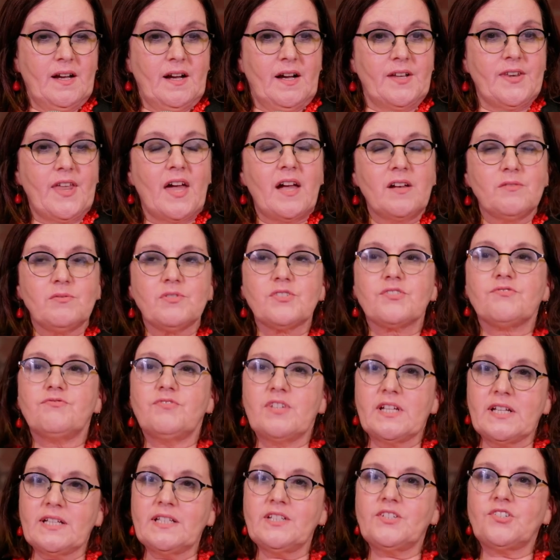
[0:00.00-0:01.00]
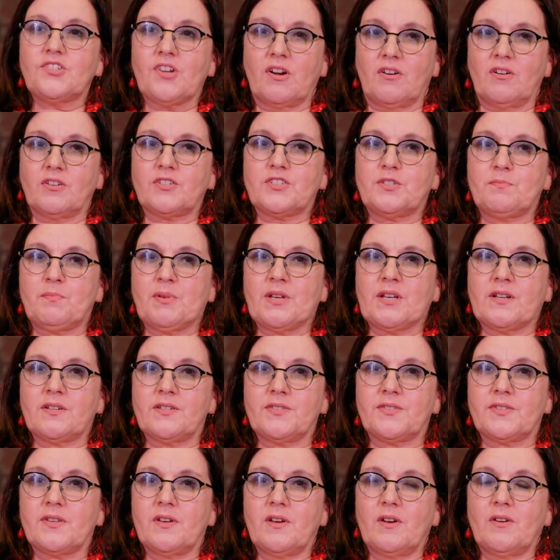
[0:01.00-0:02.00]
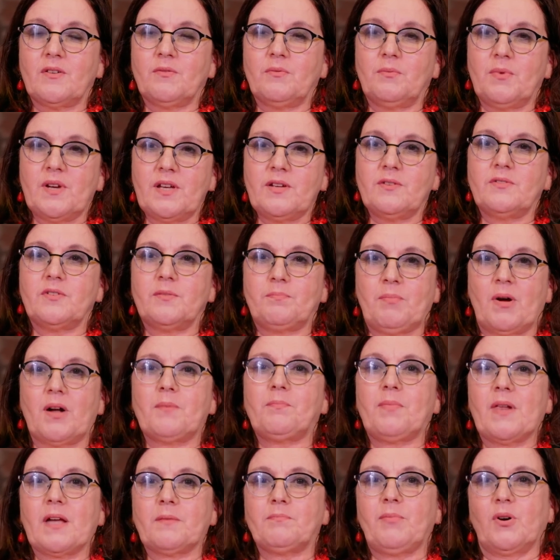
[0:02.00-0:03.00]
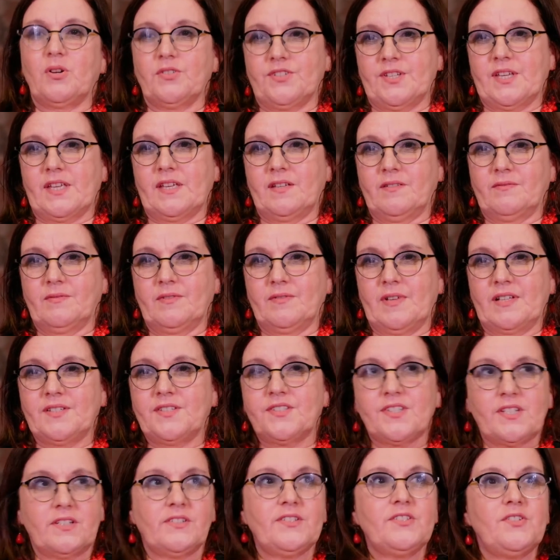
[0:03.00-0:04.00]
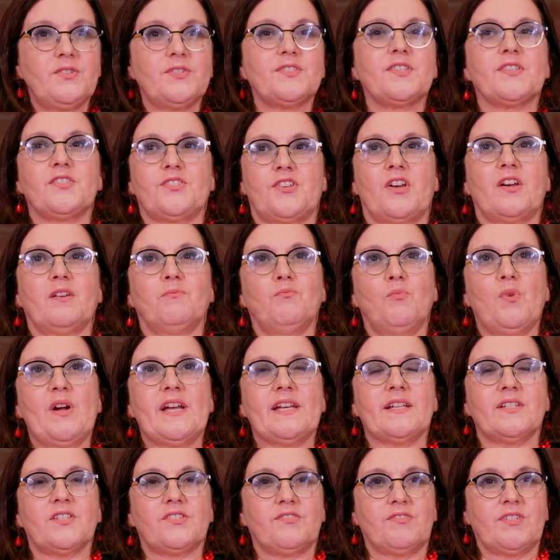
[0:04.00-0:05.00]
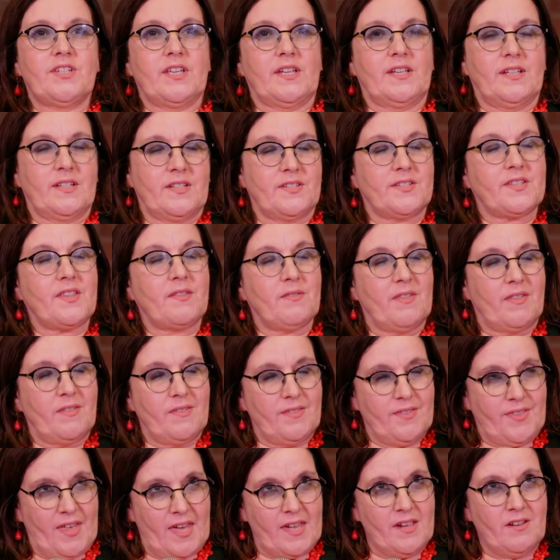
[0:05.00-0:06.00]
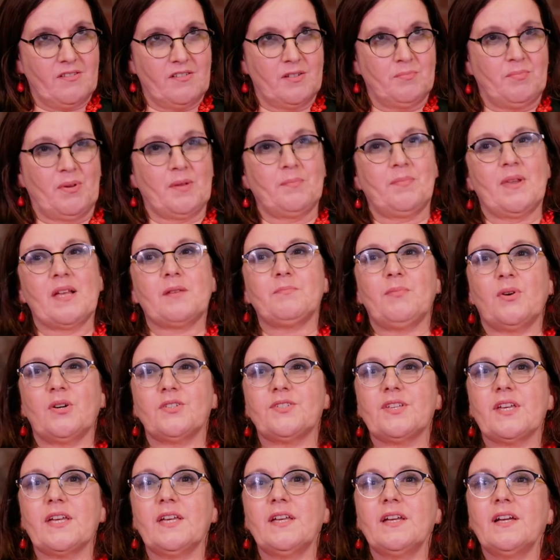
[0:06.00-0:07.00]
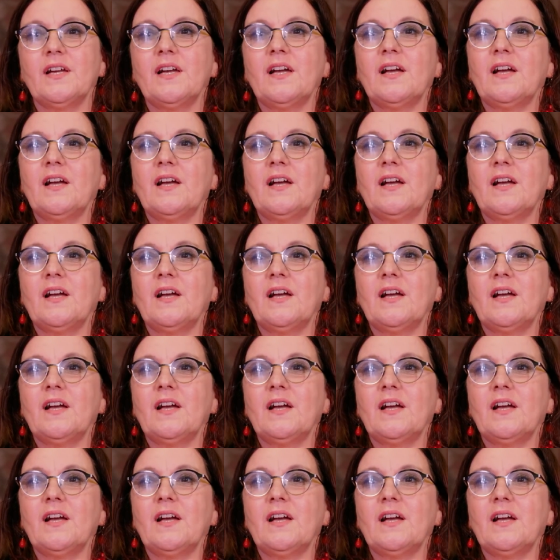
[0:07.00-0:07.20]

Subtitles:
And I was really shocked because we were a public body. I still use the term we, it's ridiculous. They are a public body.